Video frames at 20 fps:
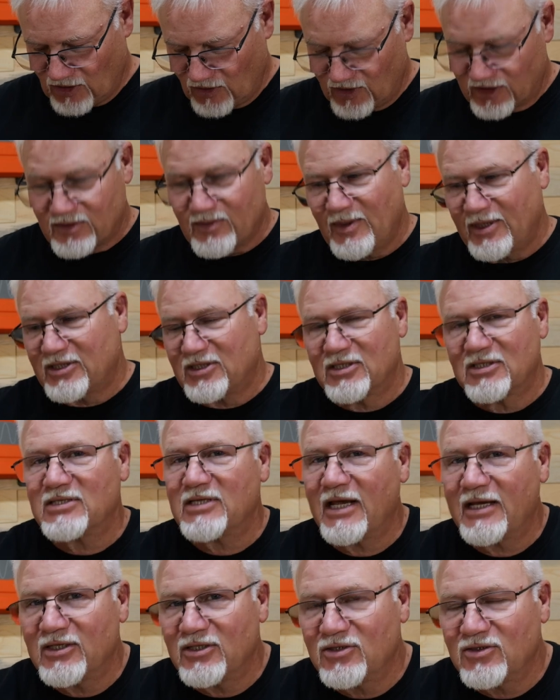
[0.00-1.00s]
So as much
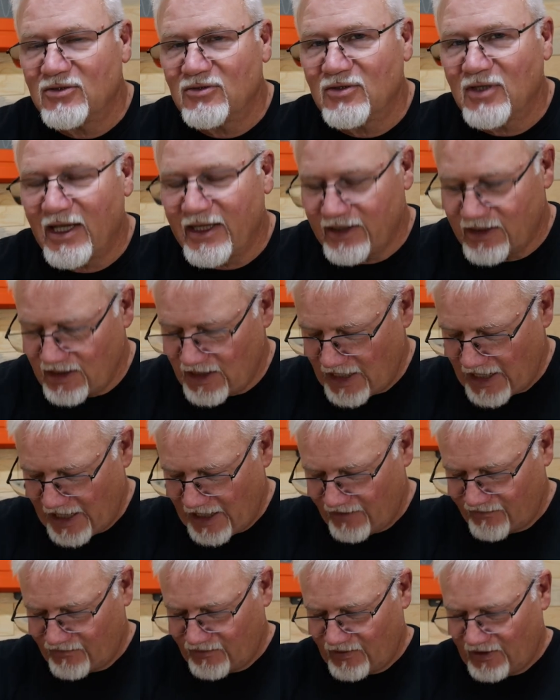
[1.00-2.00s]
as I do like the
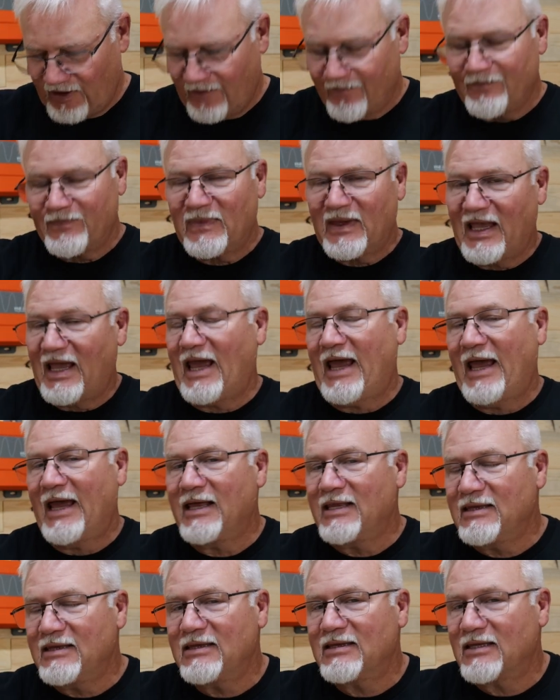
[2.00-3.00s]
Aferiy
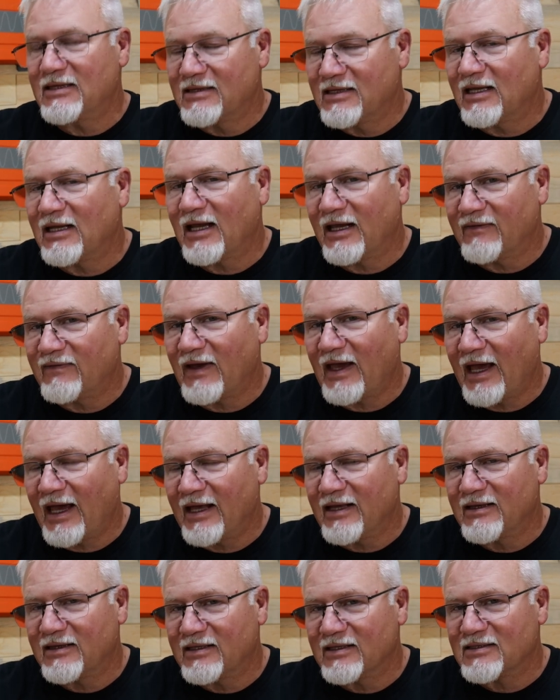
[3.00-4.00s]
and that I've
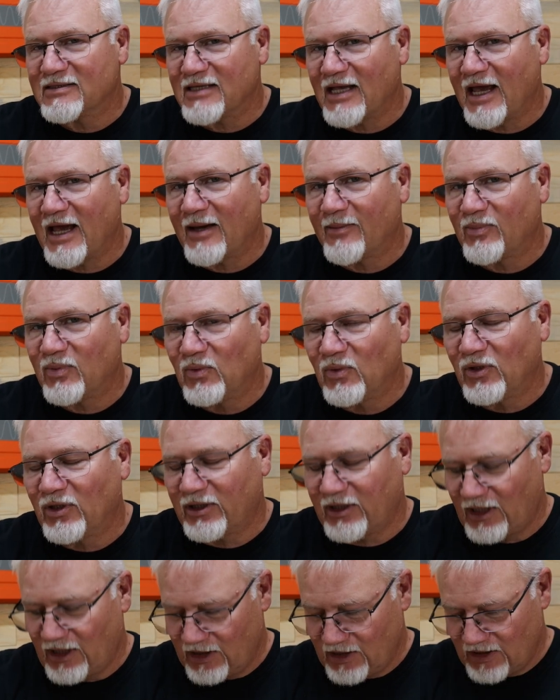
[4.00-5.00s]
had this app
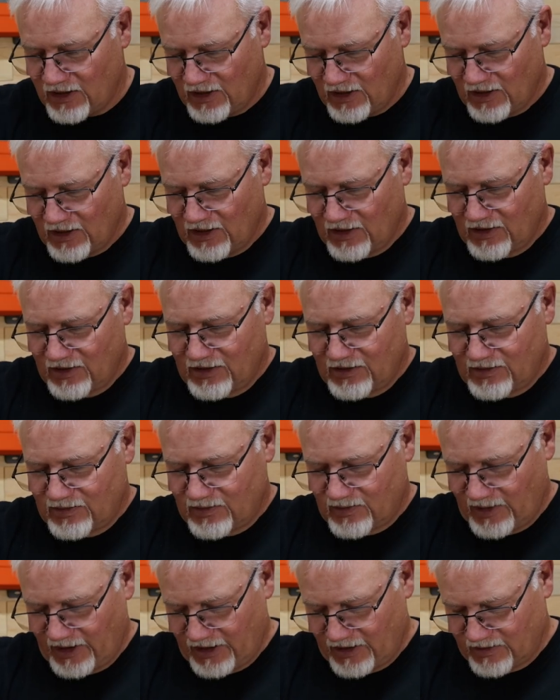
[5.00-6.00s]
working,
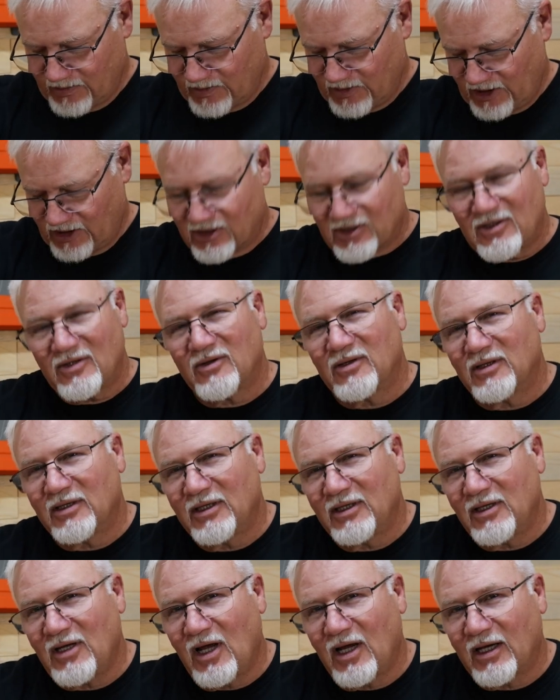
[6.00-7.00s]
well, it's
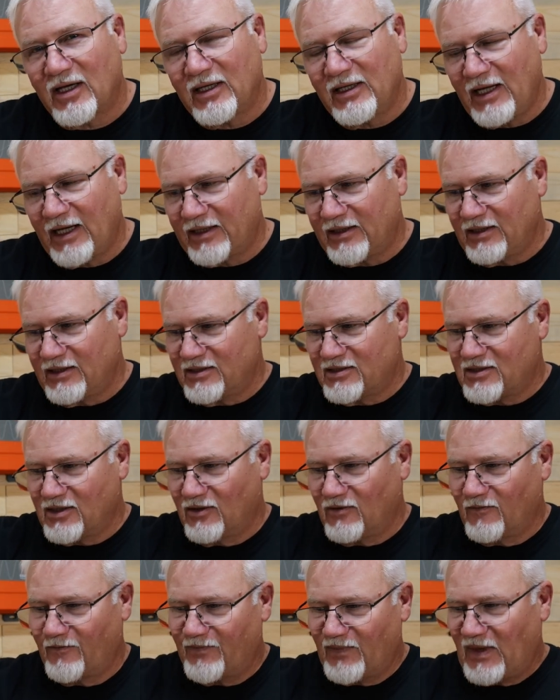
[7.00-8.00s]
currently not connecting.
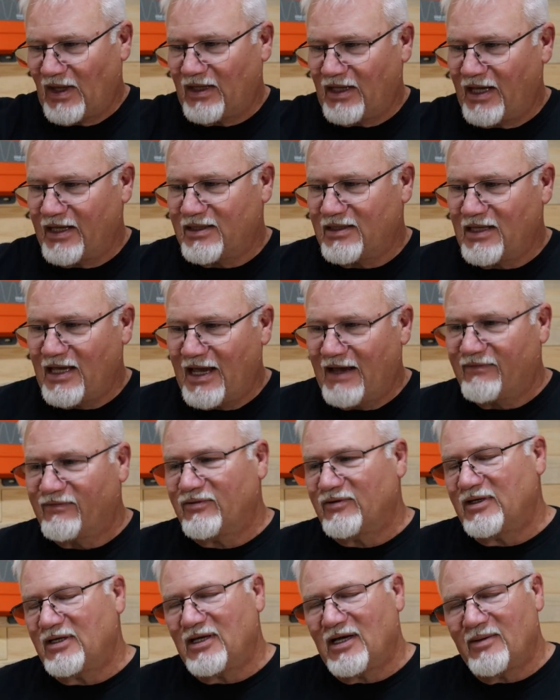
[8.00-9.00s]
So I like the
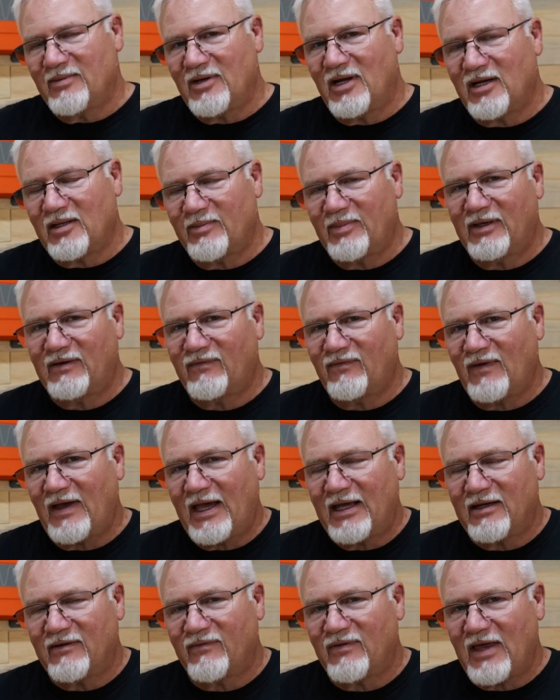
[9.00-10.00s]
Aferiy. I'm not a big
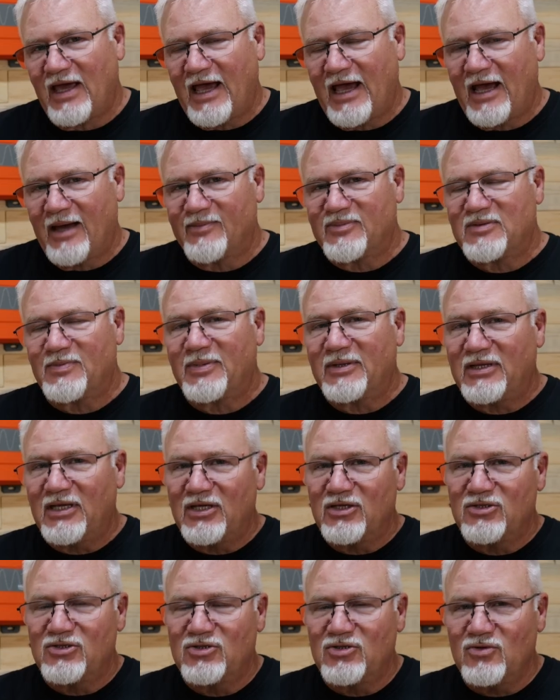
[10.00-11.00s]
fan of the apps, but
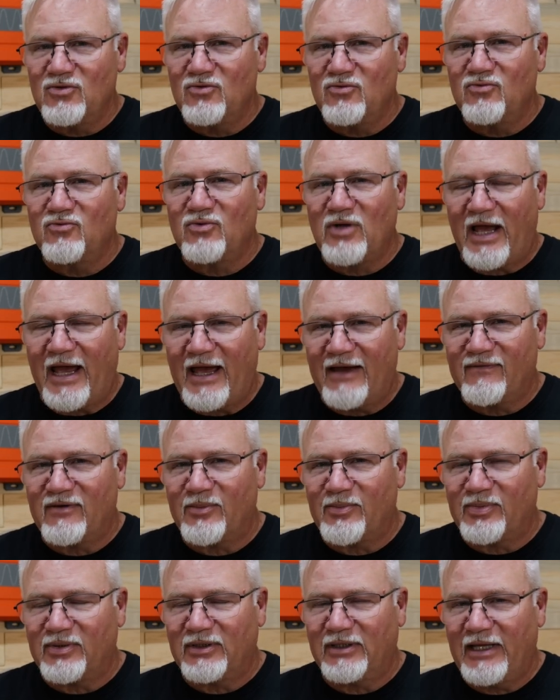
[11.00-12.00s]
they do have
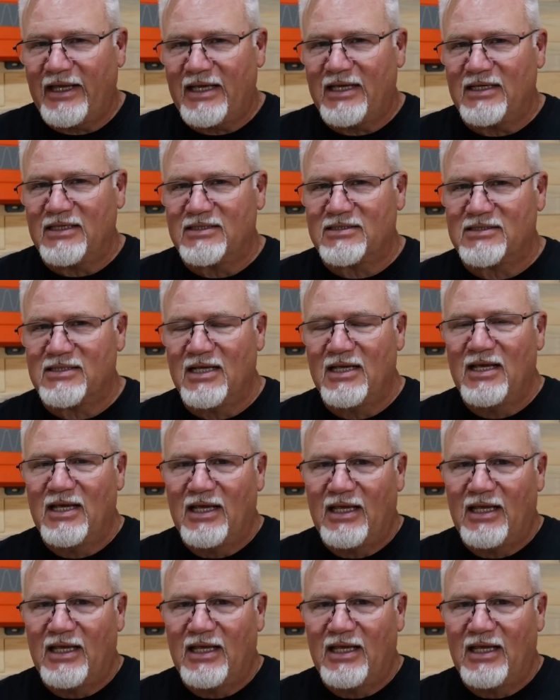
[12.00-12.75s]
a place